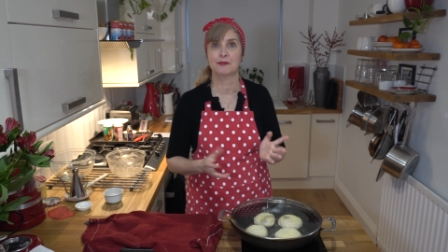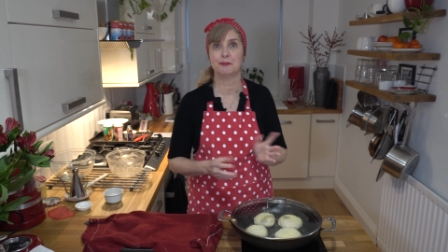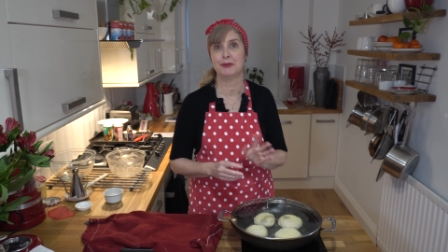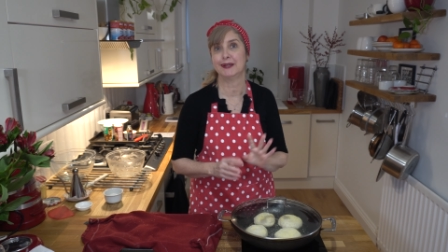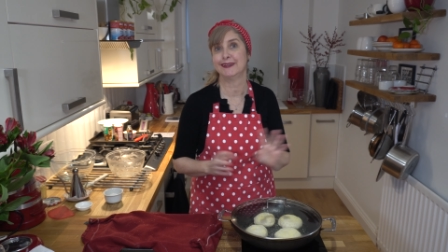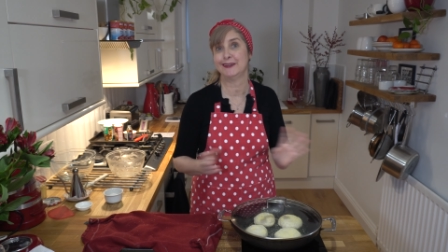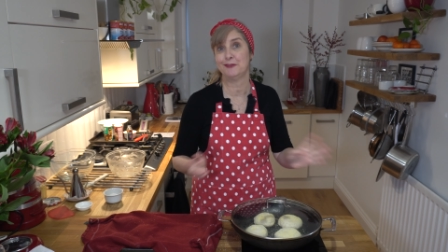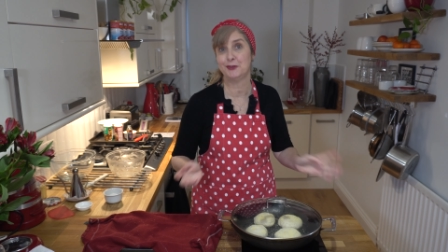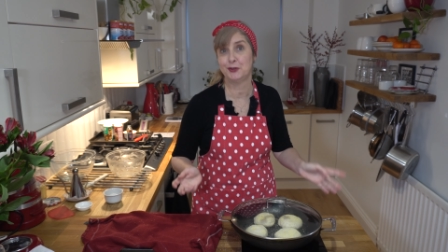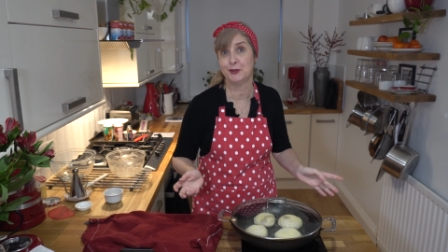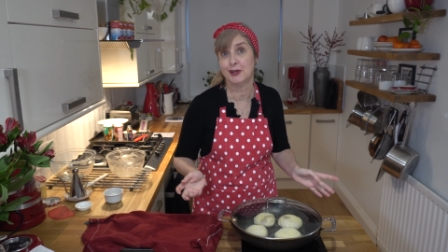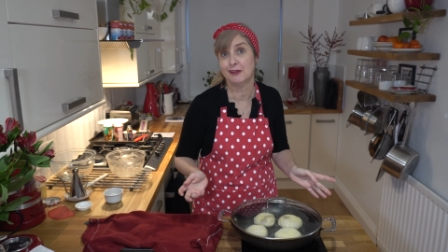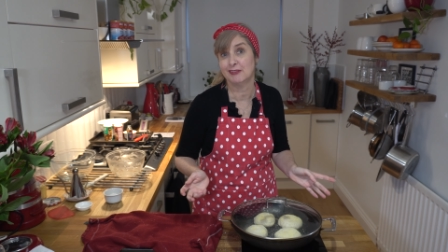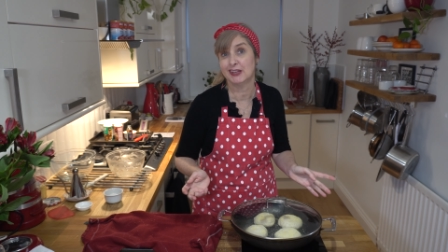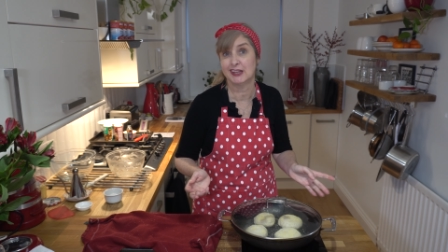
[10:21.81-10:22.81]
But if you don't
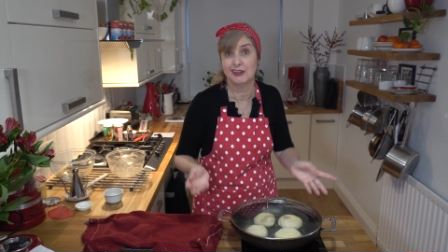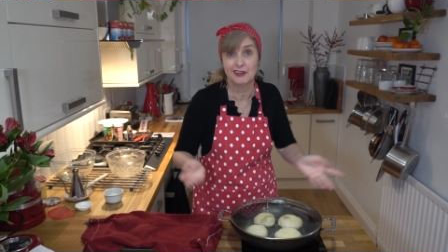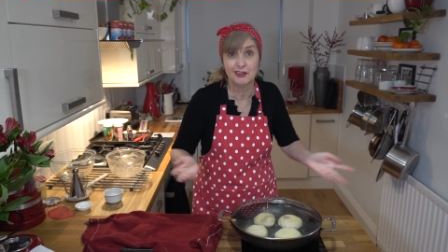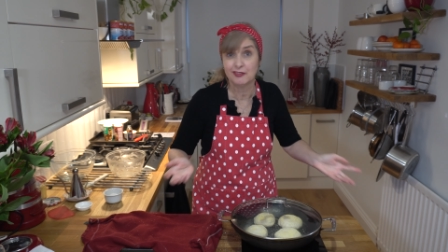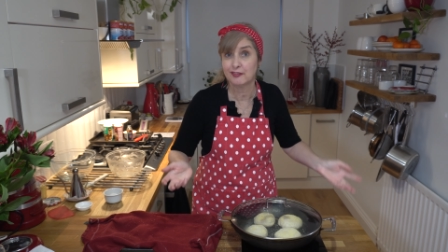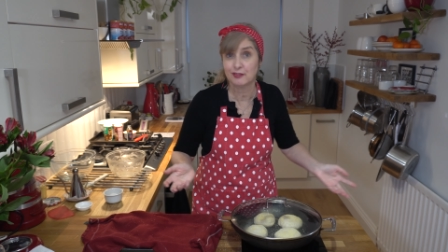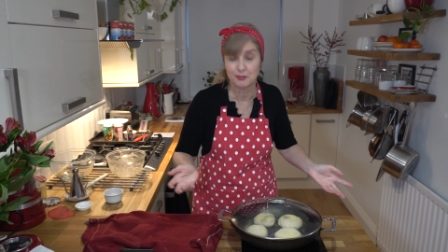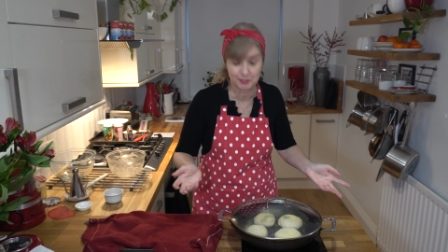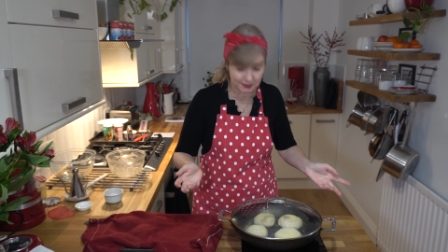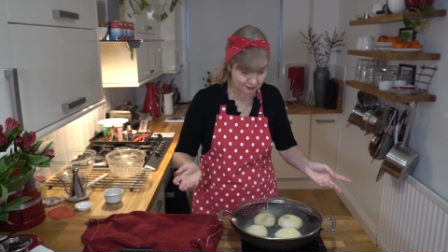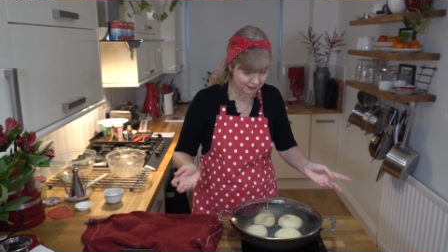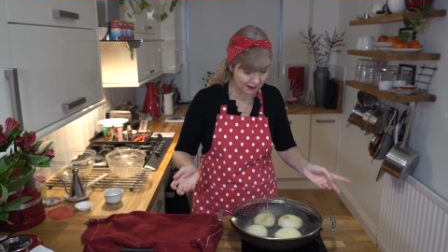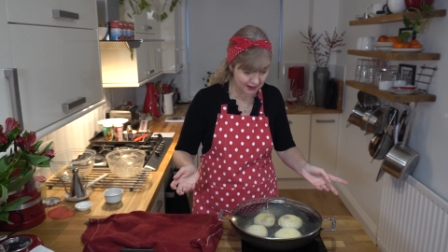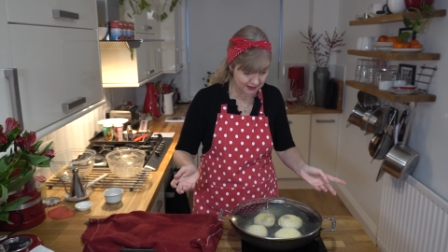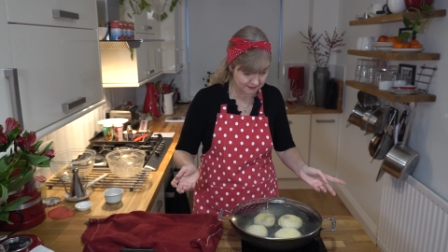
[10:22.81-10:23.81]
have a lid, it'll still be
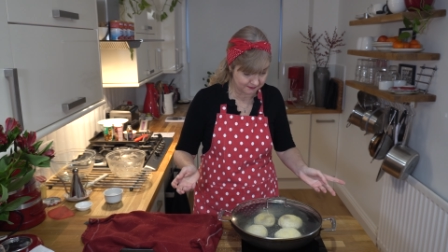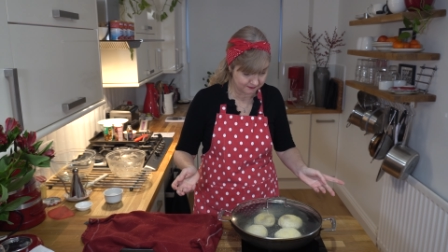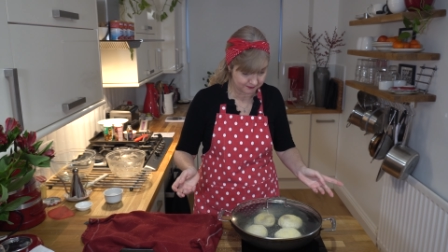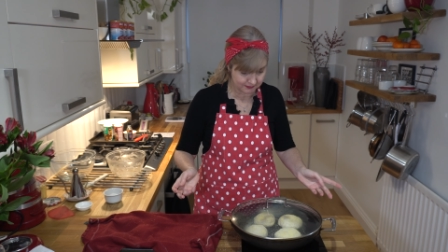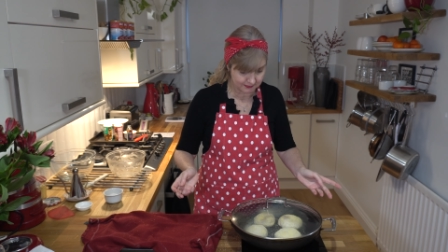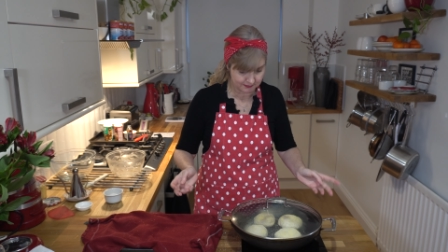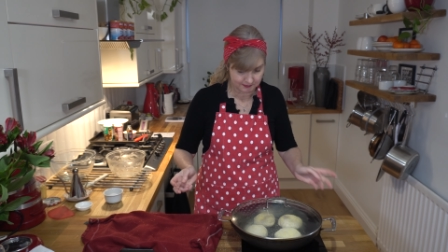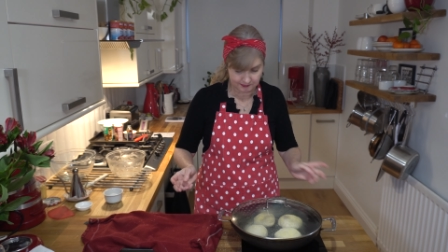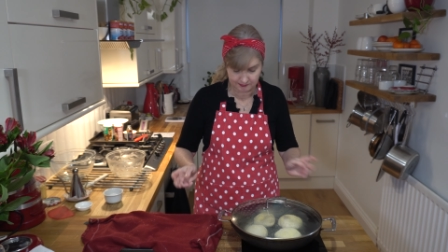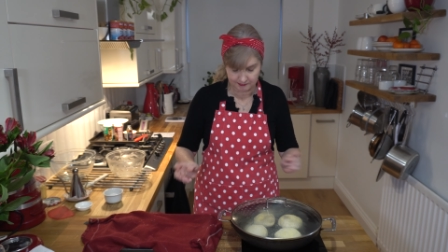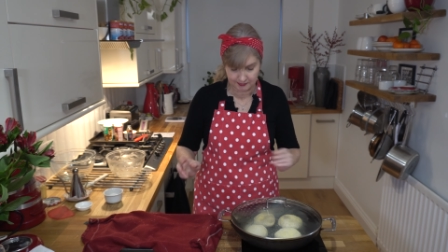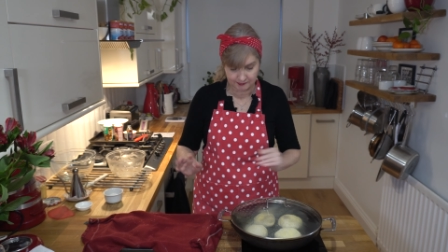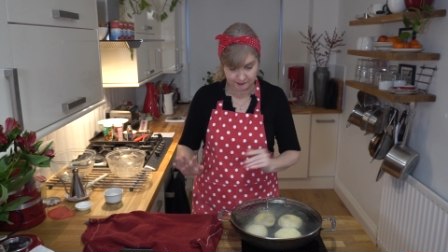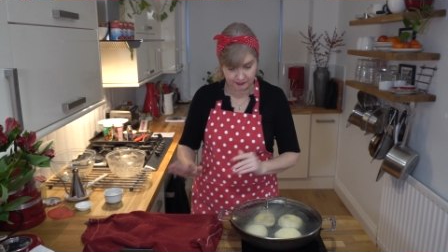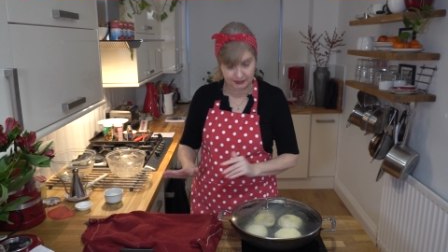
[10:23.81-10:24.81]
fine.
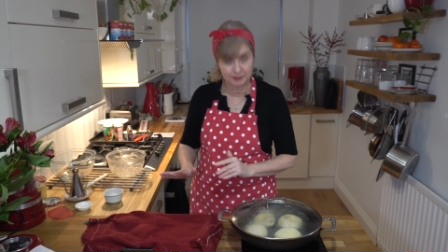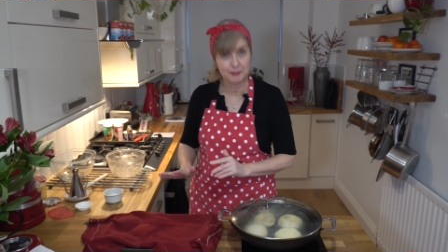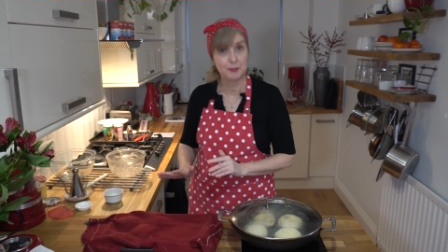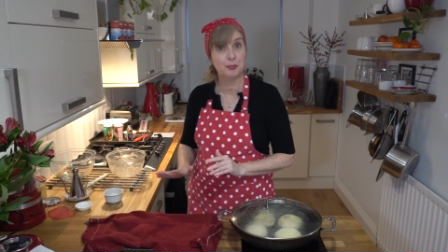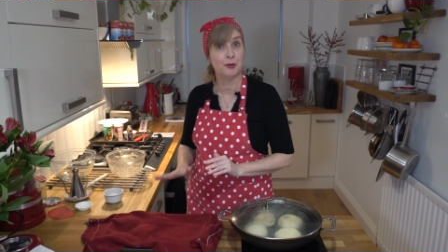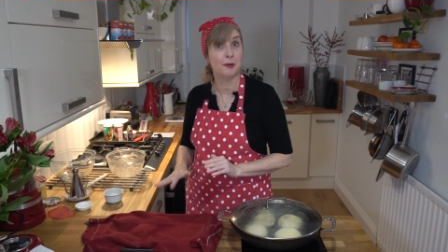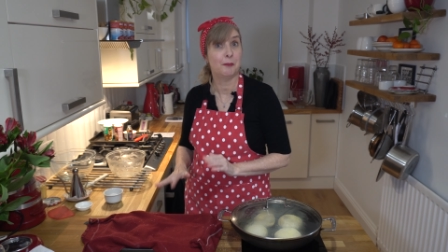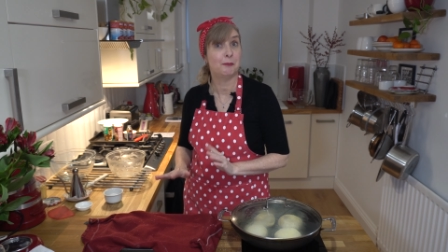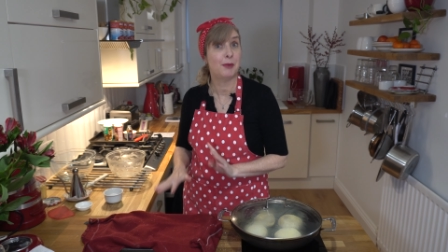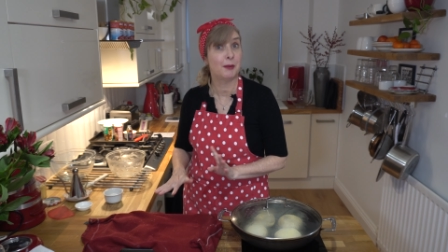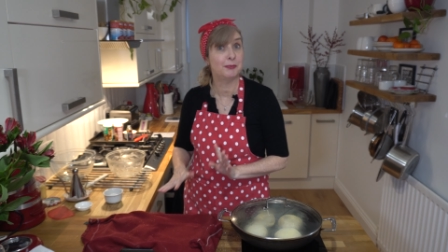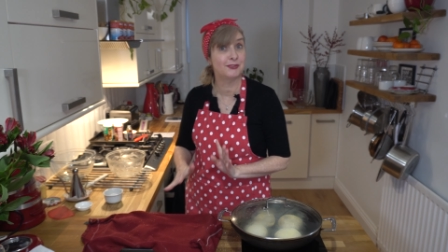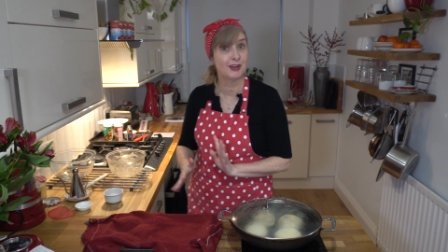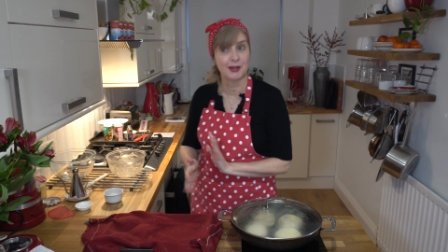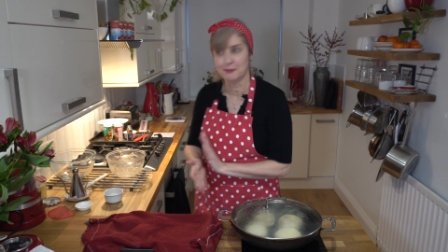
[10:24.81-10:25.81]
So let me pop, pop
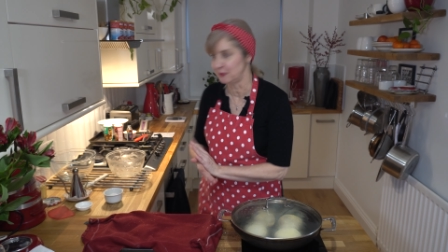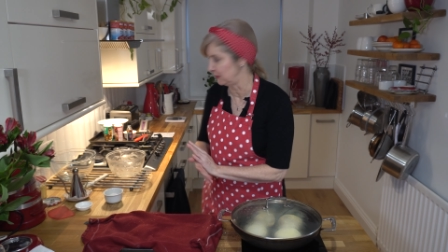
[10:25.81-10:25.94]
a timer